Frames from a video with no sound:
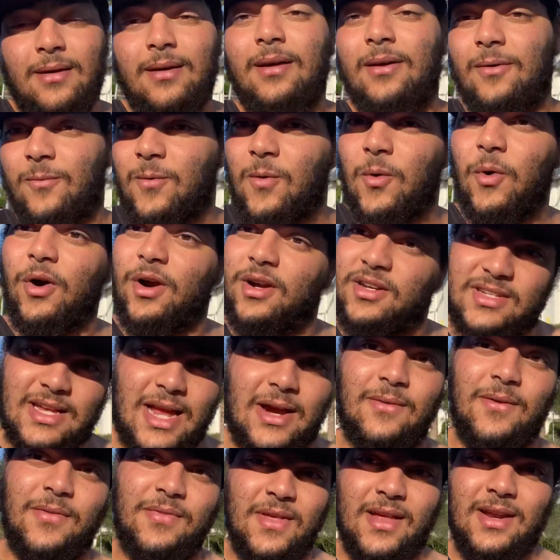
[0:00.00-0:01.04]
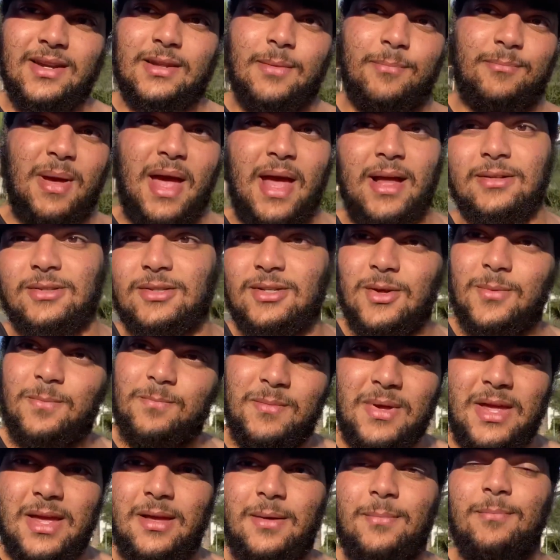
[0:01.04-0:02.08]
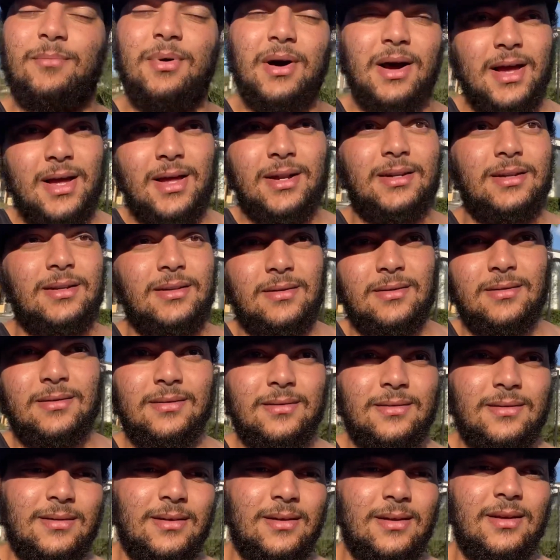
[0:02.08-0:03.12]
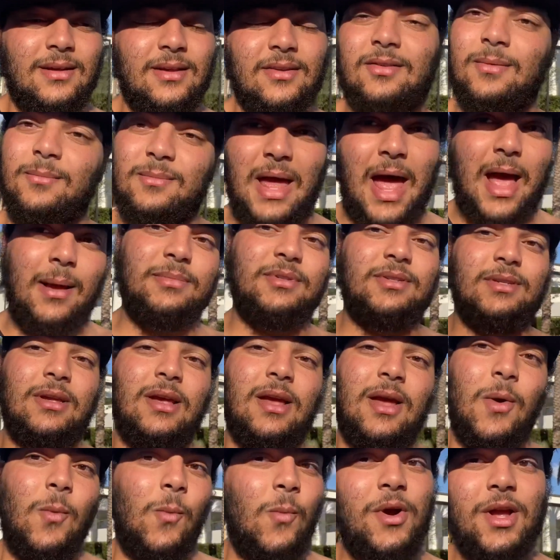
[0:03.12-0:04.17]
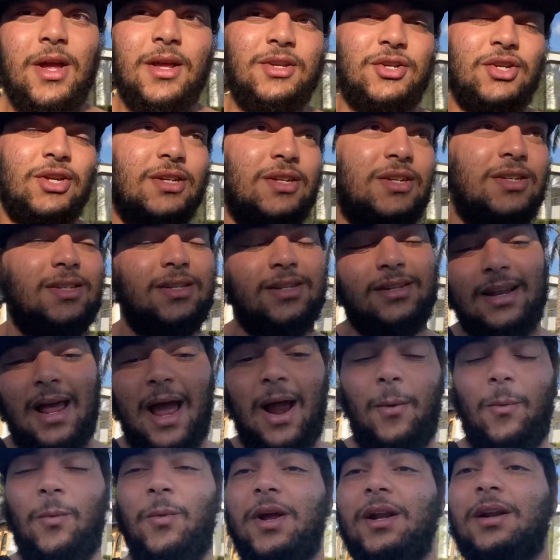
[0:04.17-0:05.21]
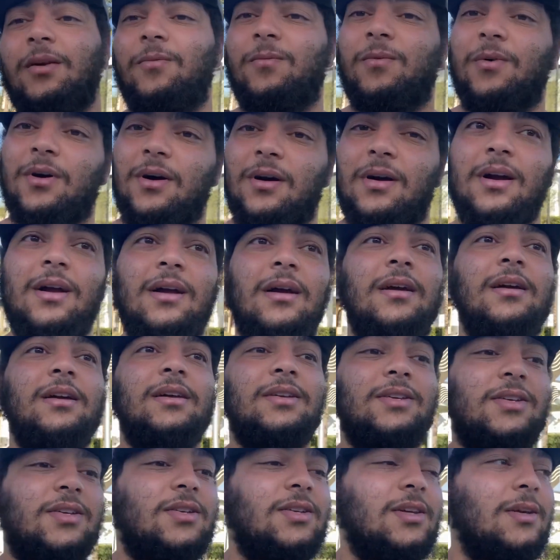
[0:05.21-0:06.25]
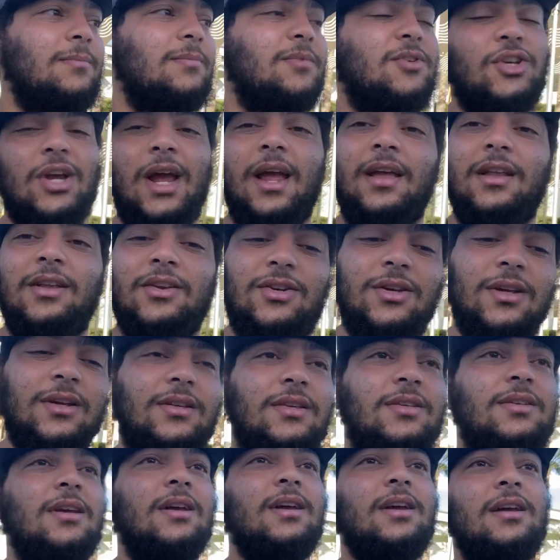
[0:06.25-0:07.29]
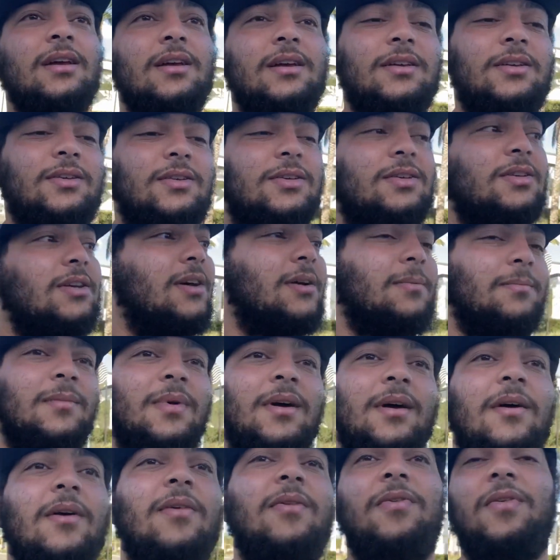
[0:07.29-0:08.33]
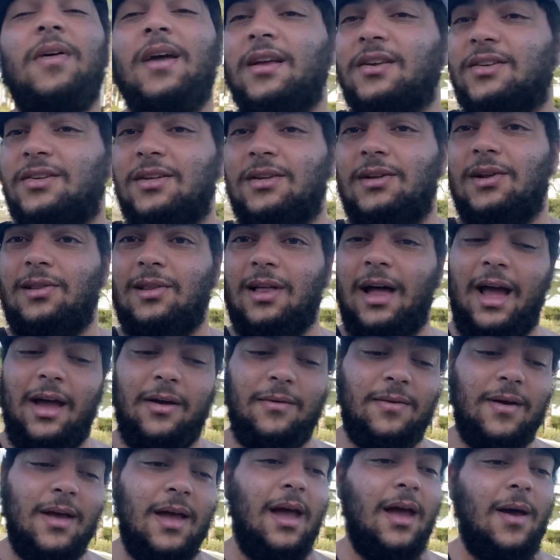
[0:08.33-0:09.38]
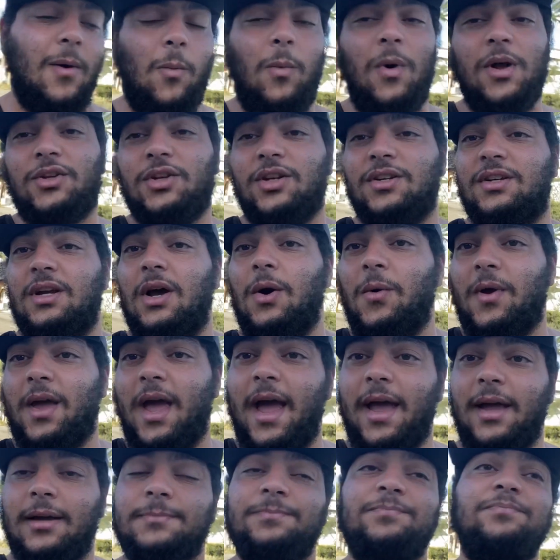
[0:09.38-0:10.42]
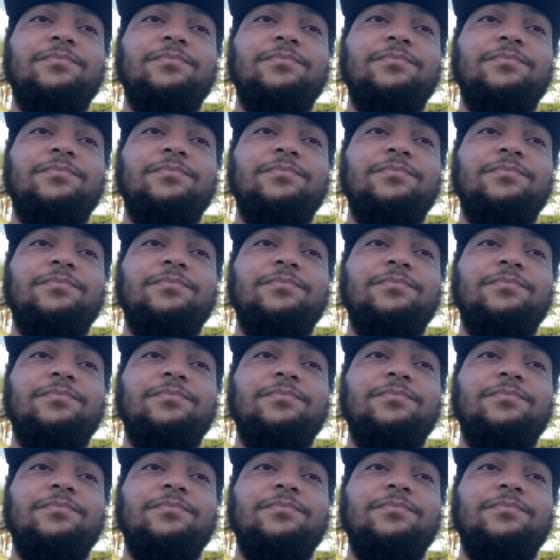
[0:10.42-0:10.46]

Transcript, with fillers: of course, everything depends on me, but sometimes we just not ready for some changes, some things in the life, which is okay.